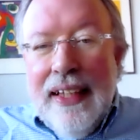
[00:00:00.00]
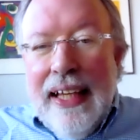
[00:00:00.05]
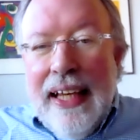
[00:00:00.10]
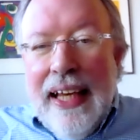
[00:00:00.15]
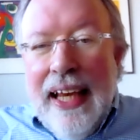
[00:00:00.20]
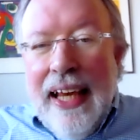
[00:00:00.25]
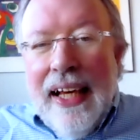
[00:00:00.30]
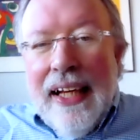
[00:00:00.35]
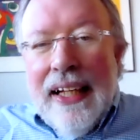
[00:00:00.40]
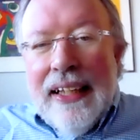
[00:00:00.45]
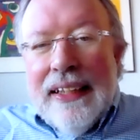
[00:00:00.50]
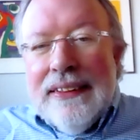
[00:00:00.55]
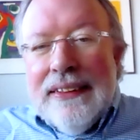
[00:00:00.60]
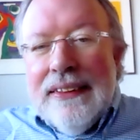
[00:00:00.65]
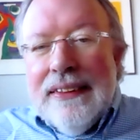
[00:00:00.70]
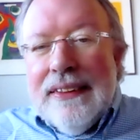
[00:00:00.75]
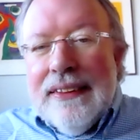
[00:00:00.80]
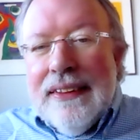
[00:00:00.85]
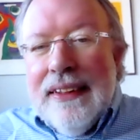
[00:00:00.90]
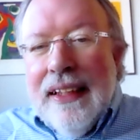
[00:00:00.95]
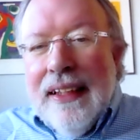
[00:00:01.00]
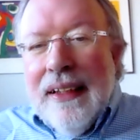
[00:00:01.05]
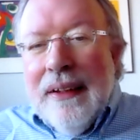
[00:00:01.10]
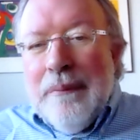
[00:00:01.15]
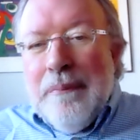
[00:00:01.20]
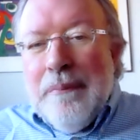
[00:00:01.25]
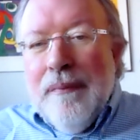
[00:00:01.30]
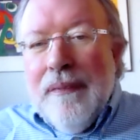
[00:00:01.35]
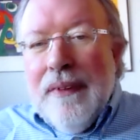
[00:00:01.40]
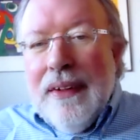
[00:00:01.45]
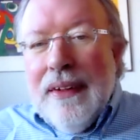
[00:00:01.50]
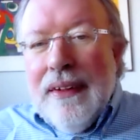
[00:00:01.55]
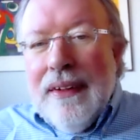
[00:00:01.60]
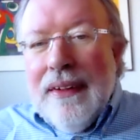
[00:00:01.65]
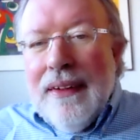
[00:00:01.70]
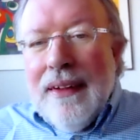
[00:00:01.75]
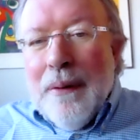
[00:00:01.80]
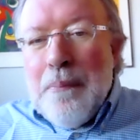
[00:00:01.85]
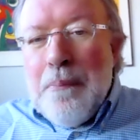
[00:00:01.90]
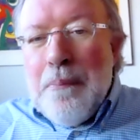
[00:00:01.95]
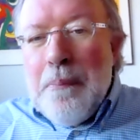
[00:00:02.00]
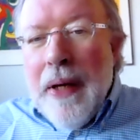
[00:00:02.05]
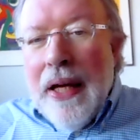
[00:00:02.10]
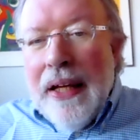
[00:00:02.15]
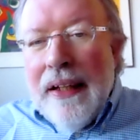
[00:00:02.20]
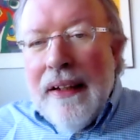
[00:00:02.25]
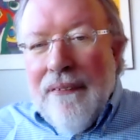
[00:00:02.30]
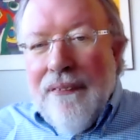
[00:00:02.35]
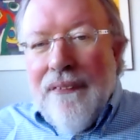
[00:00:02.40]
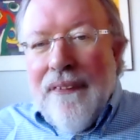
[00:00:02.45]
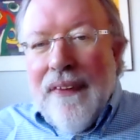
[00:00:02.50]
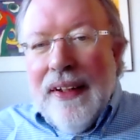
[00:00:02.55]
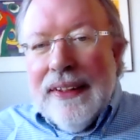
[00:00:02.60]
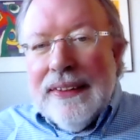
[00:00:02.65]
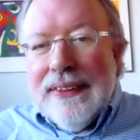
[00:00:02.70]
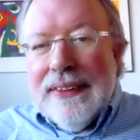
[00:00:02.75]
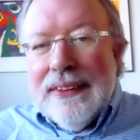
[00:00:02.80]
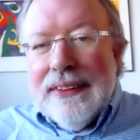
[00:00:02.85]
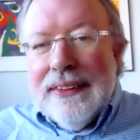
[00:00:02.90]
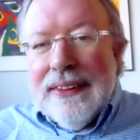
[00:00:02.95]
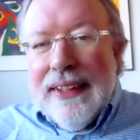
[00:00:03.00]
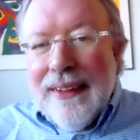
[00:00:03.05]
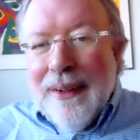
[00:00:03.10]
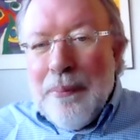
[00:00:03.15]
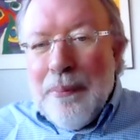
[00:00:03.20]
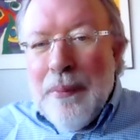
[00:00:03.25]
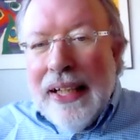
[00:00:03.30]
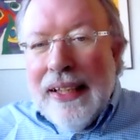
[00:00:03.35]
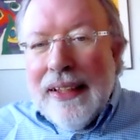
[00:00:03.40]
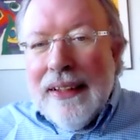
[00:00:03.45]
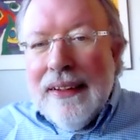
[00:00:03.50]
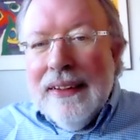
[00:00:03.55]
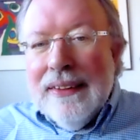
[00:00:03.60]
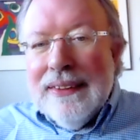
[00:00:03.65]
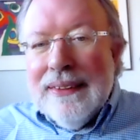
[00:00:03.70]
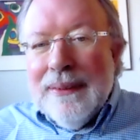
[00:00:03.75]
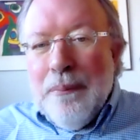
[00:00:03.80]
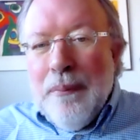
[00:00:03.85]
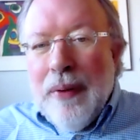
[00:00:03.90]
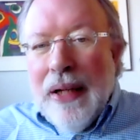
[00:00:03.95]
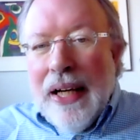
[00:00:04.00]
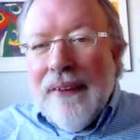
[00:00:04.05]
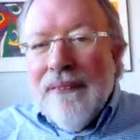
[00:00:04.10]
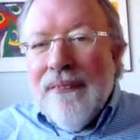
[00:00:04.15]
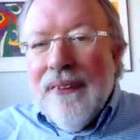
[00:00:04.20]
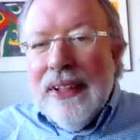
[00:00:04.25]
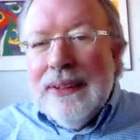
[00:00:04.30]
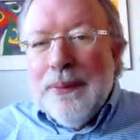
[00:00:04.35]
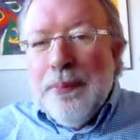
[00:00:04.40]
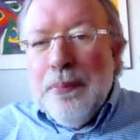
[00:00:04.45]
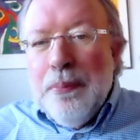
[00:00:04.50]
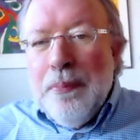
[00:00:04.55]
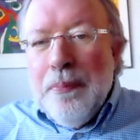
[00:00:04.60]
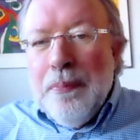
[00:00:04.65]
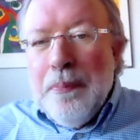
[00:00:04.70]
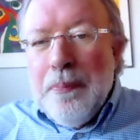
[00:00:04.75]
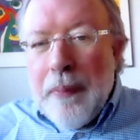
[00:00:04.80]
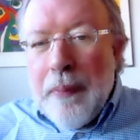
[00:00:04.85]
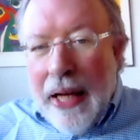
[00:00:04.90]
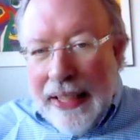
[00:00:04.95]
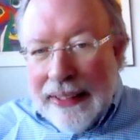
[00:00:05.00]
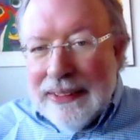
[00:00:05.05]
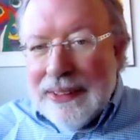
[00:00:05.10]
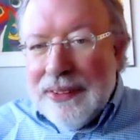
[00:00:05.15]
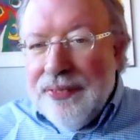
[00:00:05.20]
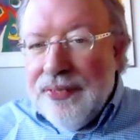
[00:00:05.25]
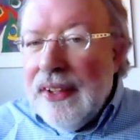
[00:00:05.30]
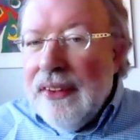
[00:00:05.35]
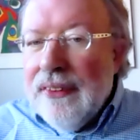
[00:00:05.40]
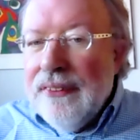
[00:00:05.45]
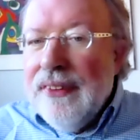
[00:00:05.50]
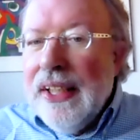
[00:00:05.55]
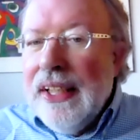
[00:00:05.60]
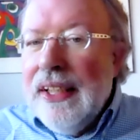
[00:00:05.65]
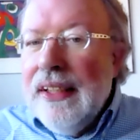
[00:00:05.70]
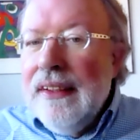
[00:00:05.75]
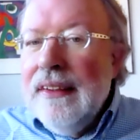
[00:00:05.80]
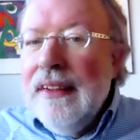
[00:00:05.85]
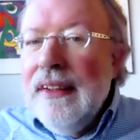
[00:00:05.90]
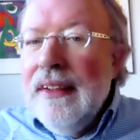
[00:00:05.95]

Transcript: And the benefits and the mechanism by which batch farrowing